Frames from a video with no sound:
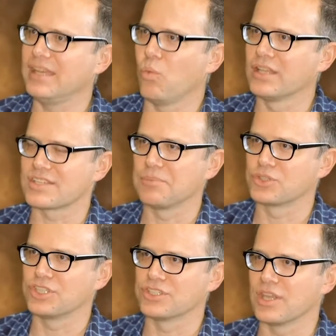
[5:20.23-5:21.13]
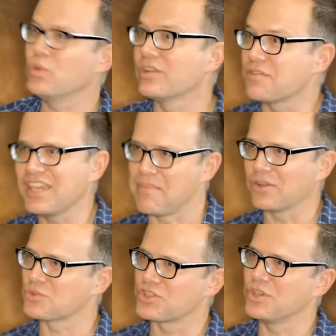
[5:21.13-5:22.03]
well-established traditions that we don't even think about
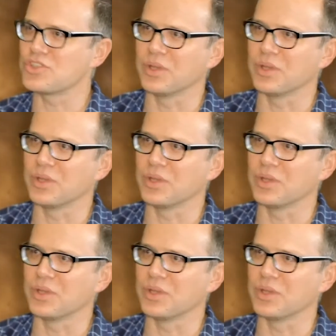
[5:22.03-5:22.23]
because we're so used to